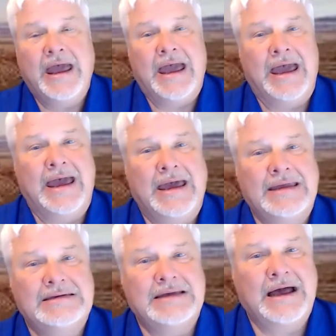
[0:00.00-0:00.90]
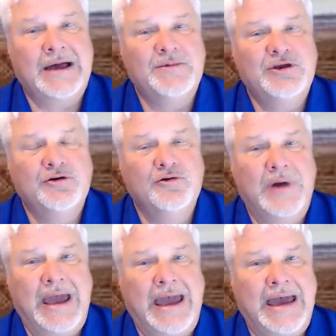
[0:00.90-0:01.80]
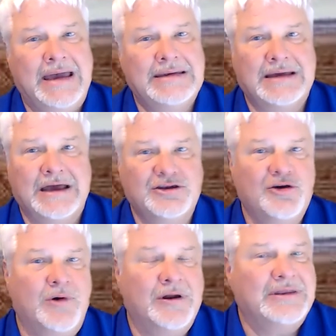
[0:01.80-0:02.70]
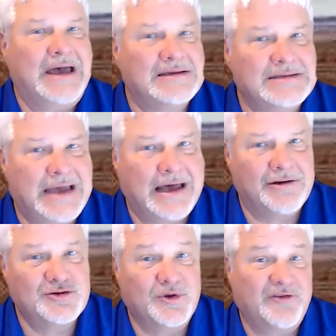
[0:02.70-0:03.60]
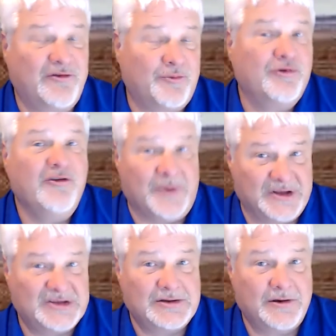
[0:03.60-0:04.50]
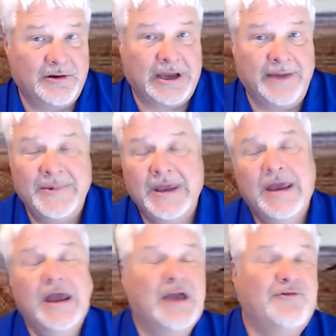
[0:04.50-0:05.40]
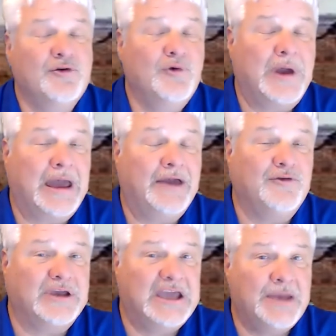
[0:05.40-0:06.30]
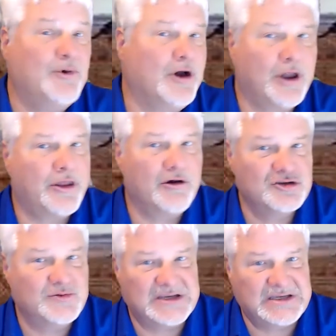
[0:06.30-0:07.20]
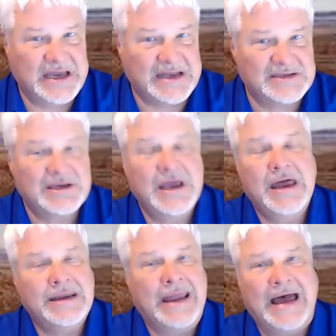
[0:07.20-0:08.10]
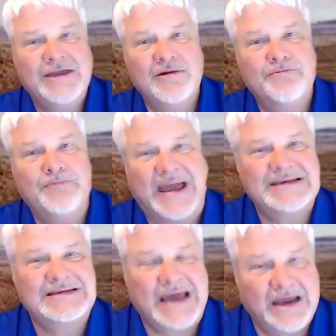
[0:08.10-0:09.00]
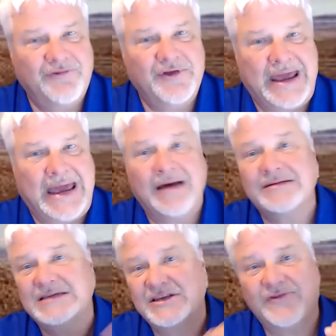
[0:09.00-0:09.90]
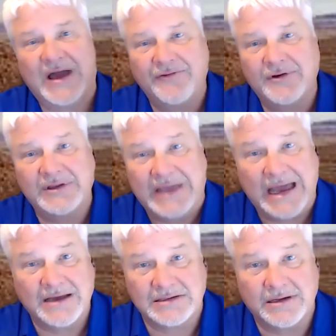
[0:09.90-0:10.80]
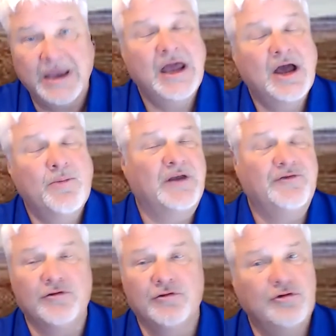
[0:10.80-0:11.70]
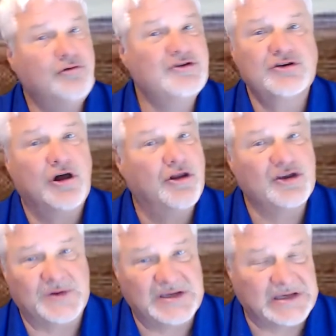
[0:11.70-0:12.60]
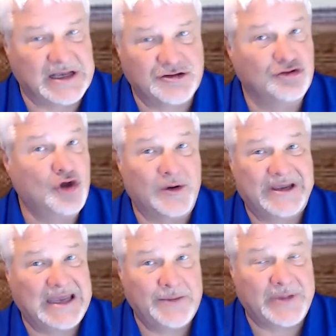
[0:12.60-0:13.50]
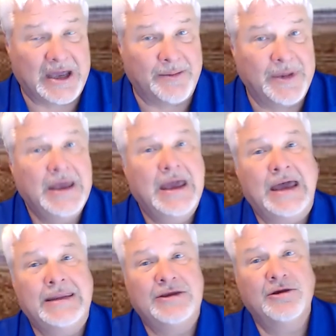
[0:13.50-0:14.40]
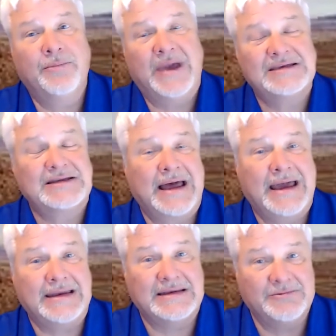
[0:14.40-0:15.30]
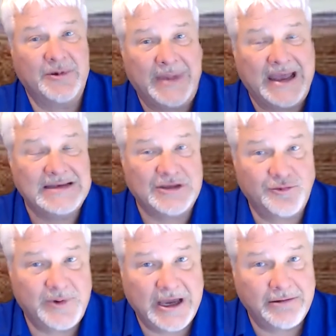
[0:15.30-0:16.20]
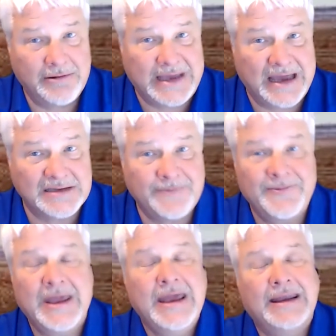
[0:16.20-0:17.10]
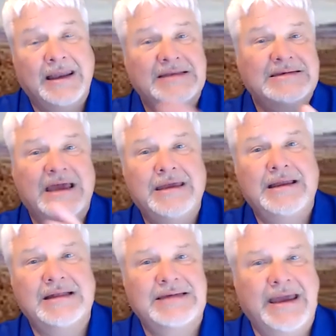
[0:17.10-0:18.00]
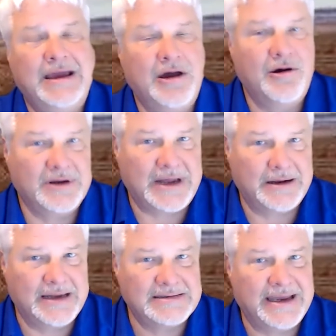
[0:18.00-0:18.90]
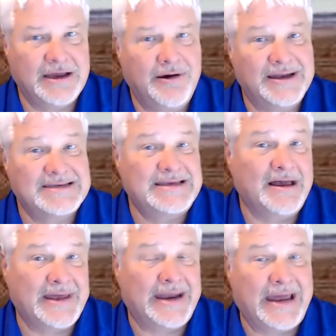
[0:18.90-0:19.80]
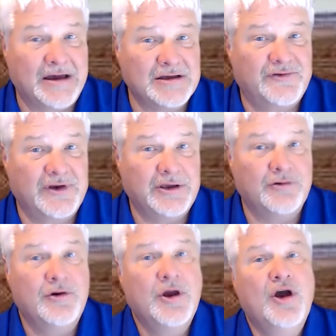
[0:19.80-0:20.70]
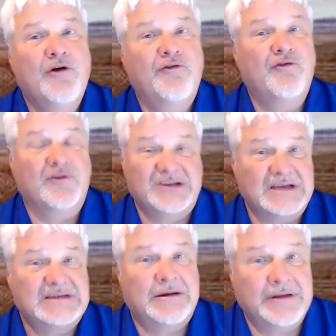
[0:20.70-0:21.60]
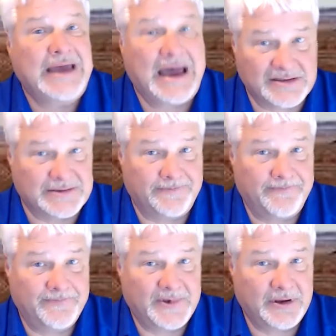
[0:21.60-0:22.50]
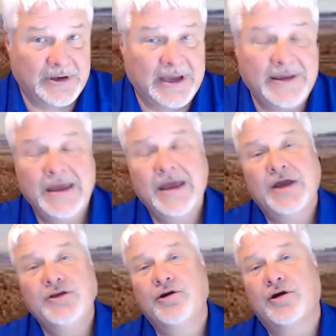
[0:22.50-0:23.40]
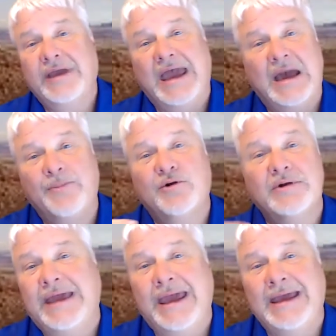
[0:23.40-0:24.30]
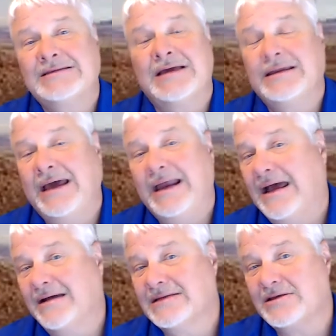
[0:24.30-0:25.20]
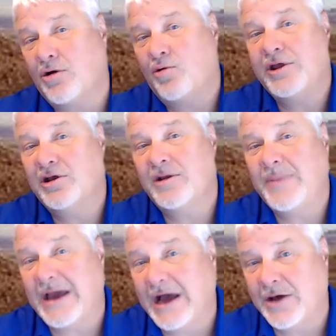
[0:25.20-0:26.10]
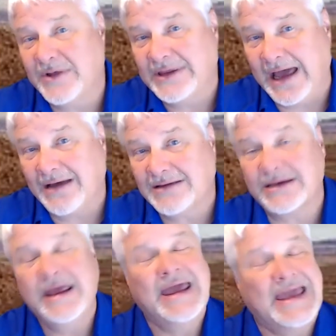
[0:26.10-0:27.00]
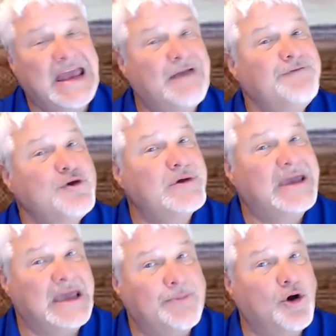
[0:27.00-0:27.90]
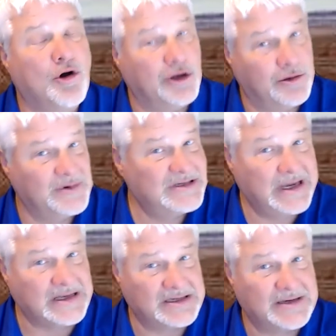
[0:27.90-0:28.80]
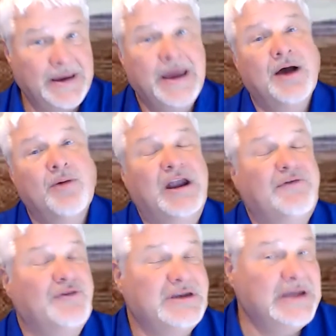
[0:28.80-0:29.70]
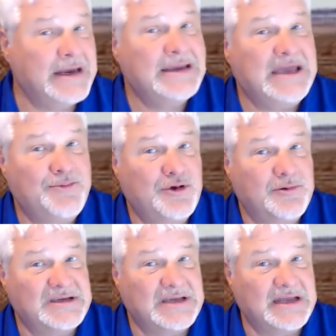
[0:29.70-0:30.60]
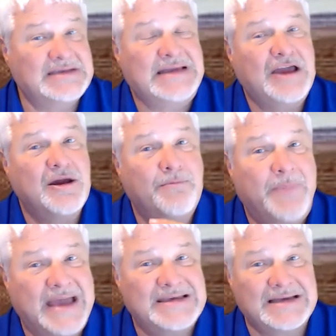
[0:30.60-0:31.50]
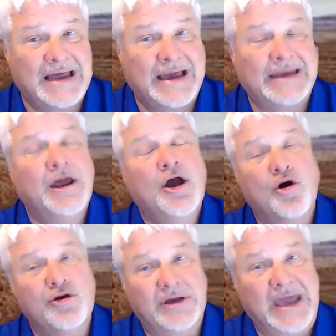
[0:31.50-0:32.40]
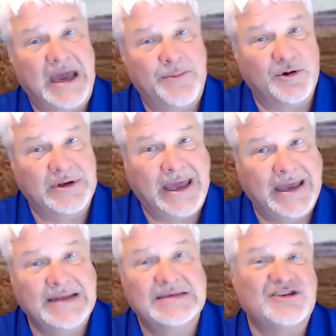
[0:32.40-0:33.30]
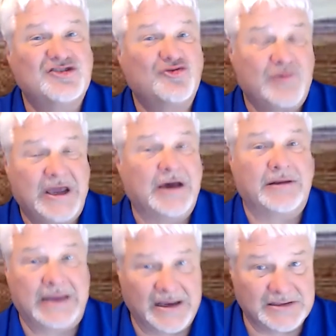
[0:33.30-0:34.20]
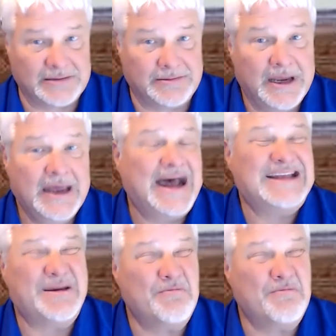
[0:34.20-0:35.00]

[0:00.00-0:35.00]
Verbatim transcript: and um, you add uh, $200,000 worth of improvements, okay? If you if you keep all of those receipts, now your baseline for the house is 500,000. But if you lose all those receipts or don't keep them, and then your baseline remains at 300,000, and let's say let's say I go let's say I go out and sell that house for you for 600,000, okay? Your capital gains on that house is only going to be 100,000 if you keep all your receipts. But if you didn't keep your receipts, now your baseline or your capital gains is 300,000. That's a